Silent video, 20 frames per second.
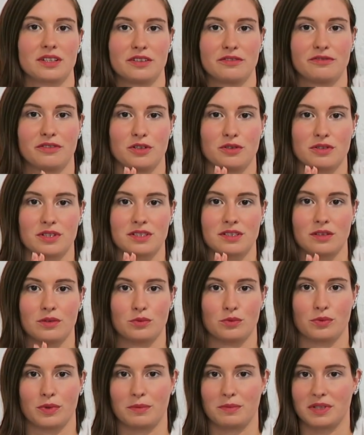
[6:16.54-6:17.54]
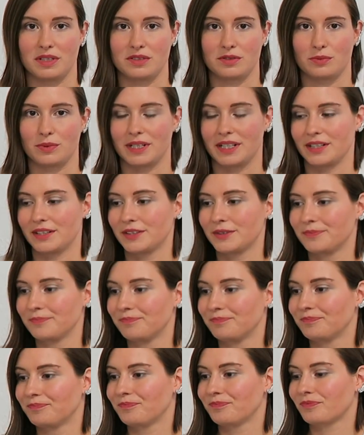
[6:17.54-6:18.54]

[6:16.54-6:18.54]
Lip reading: going to focus on women's wear.